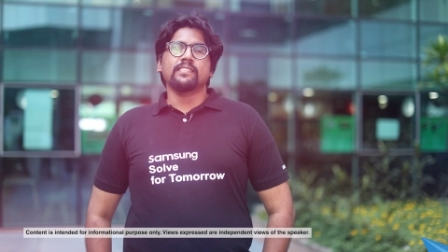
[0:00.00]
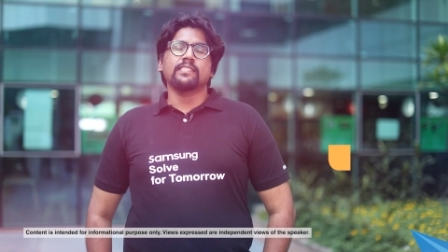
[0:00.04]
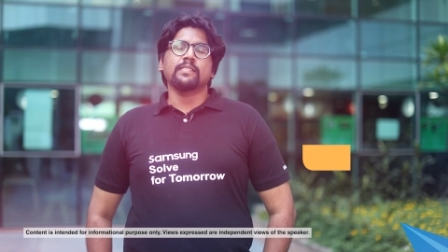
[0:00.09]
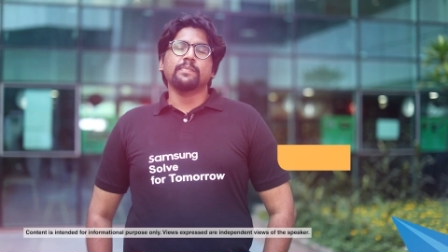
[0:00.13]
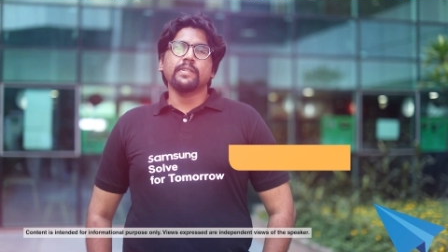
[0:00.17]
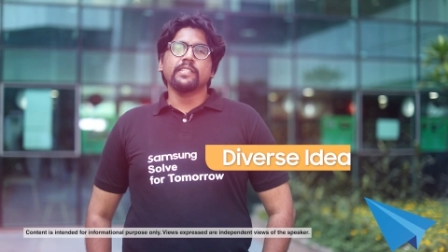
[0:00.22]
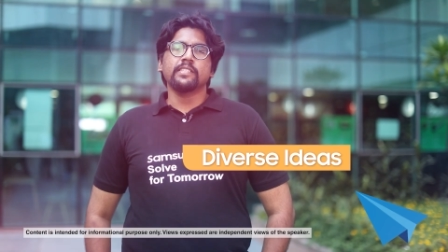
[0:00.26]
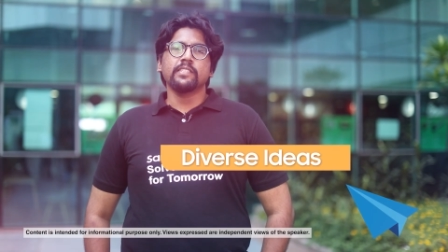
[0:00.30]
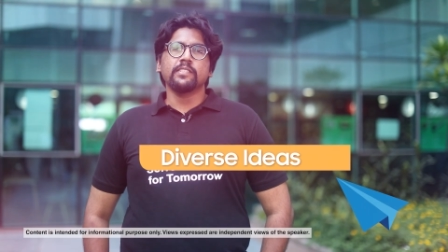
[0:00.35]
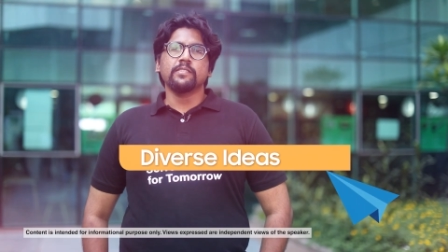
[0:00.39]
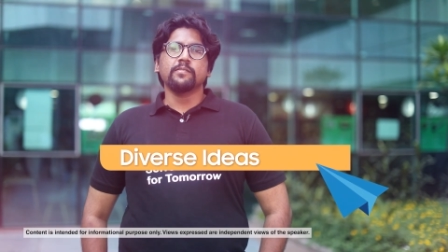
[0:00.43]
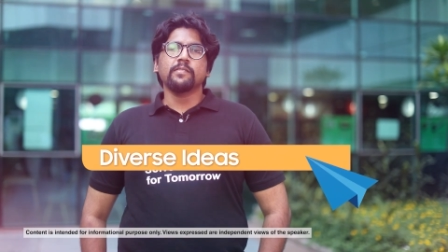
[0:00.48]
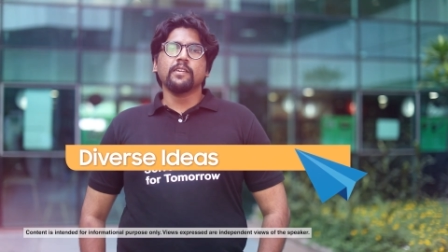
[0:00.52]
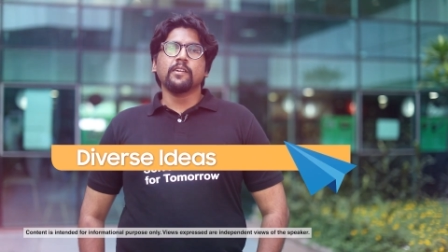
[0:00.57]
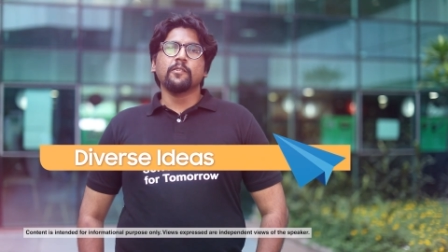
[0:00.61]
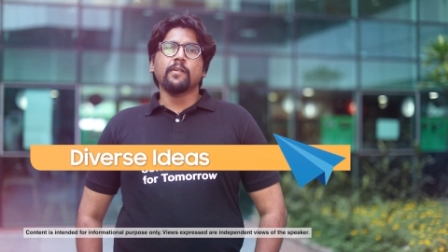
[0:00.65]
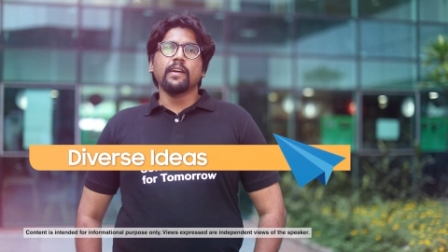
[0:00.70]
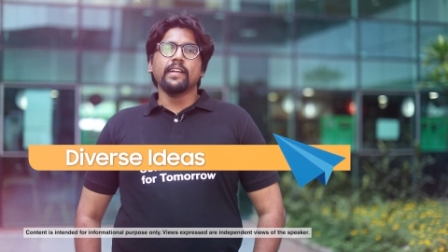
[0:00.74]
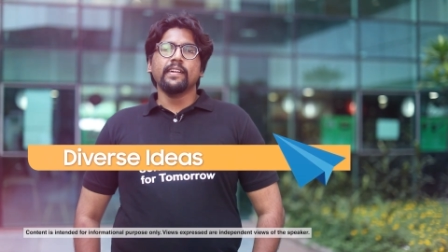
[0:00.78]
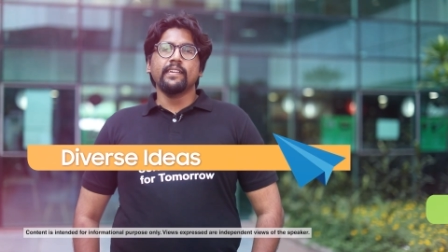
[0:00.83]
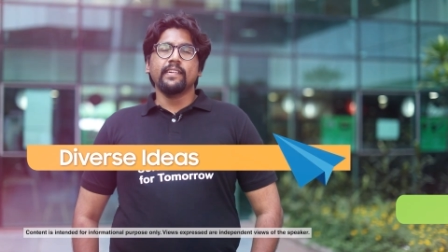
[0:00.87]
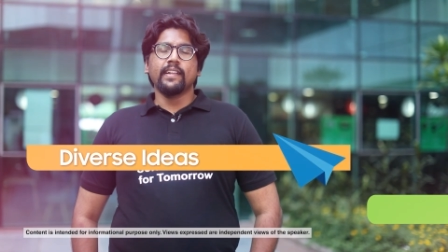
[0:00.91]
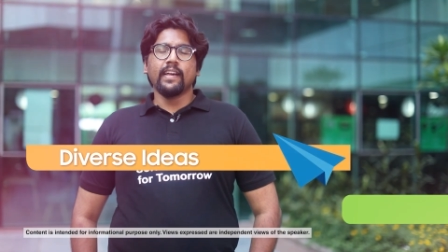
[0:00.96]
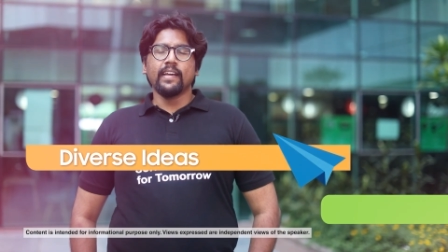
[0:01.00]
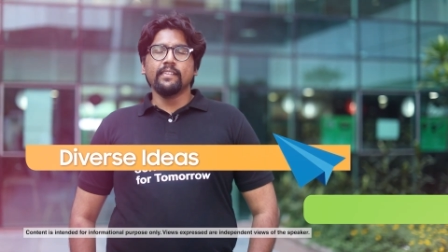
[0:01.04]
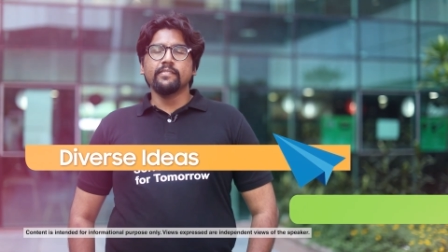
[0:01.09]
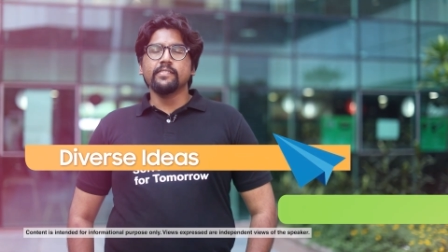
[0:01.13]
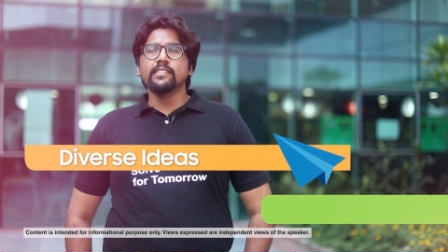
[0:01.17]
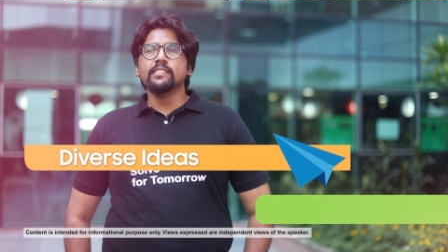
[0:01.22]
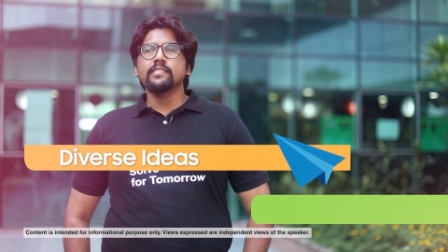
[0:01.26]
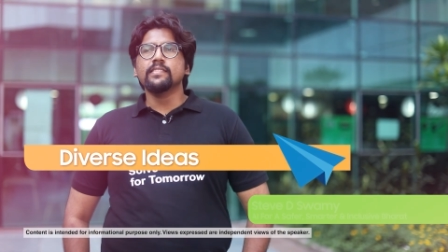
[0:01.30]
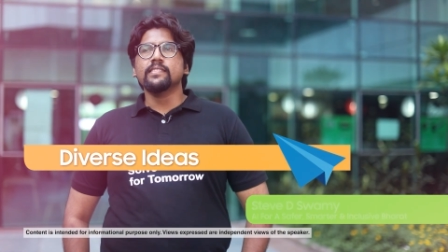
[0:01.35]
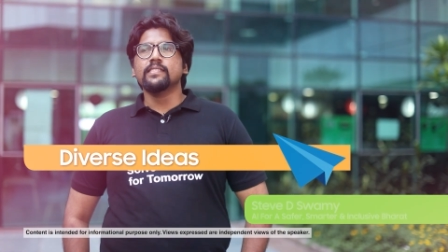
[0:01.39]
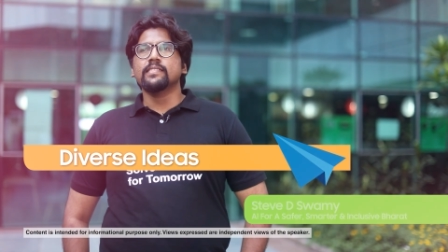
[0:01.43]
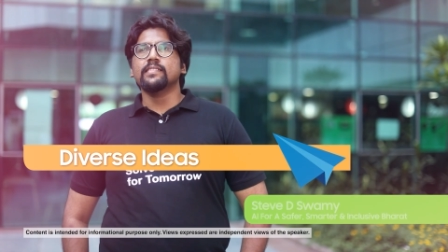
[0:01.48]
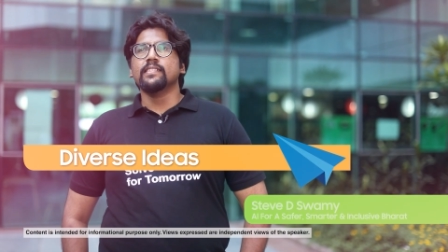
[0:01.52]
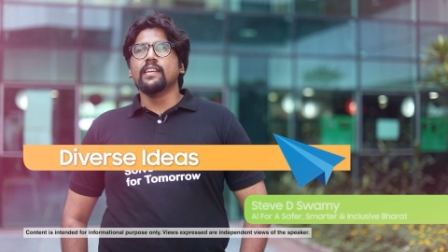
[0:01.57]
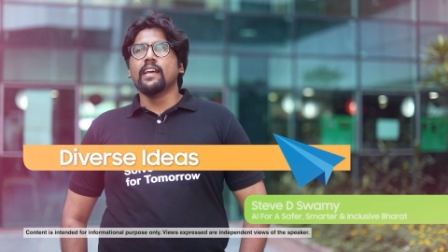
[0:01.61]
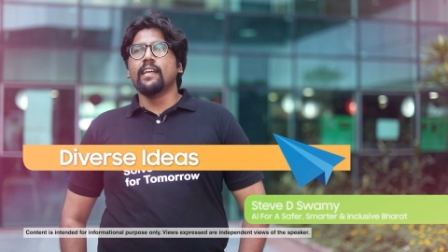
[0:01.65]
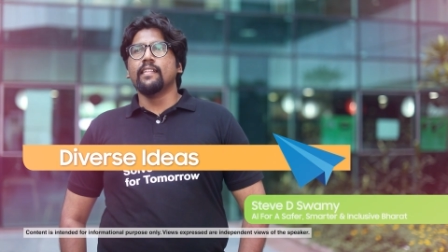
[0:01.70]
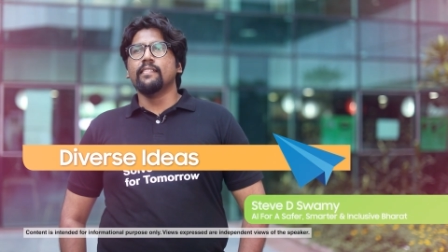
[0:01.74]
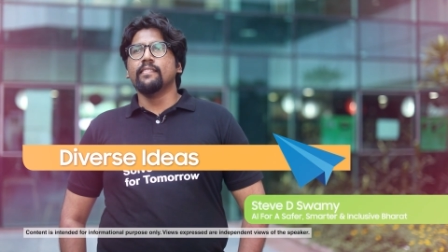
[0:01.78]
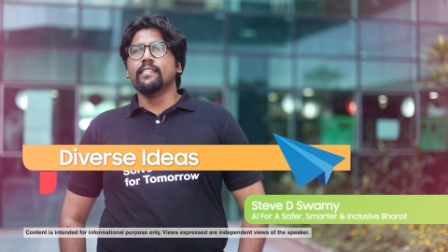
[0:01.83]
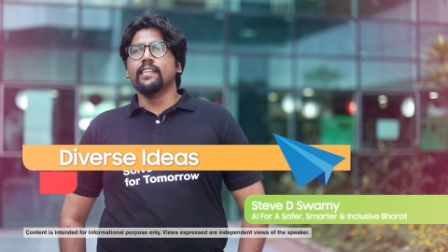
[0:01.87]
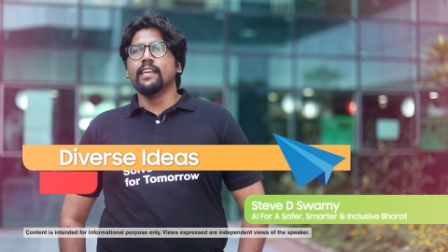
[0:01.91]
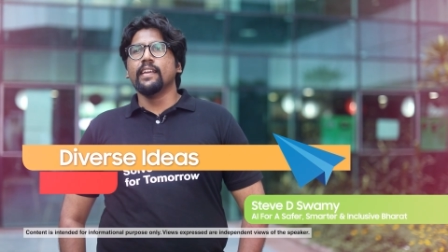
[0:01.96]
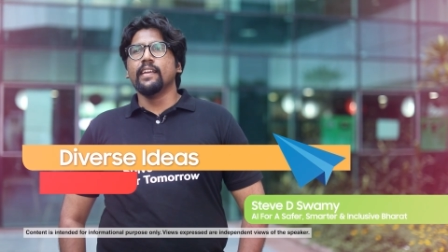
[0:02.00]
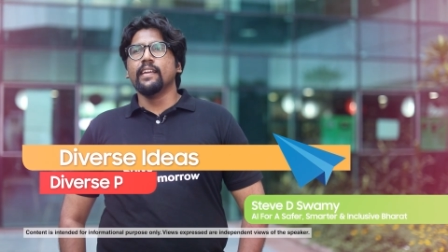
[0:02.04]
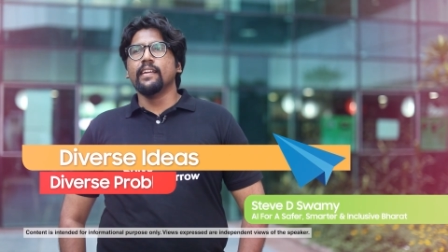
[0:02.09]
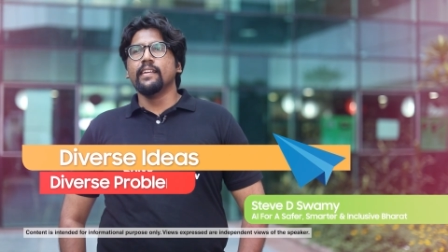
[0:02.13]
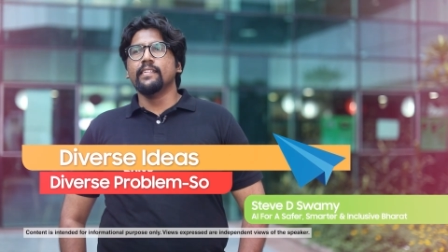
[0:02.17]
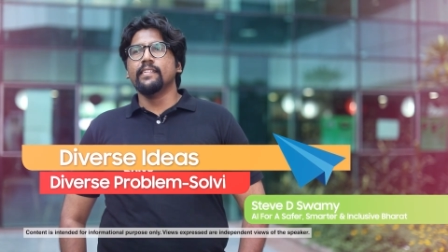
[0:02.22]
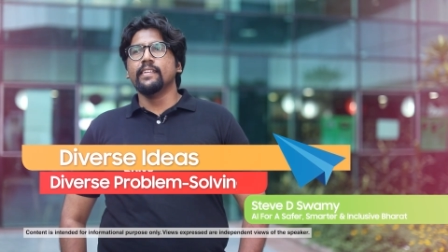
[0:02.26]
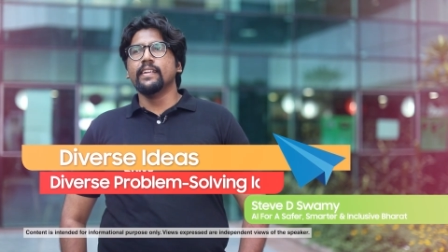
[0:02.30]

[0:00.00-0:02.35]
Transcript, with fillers: The pitches were quite diverse and they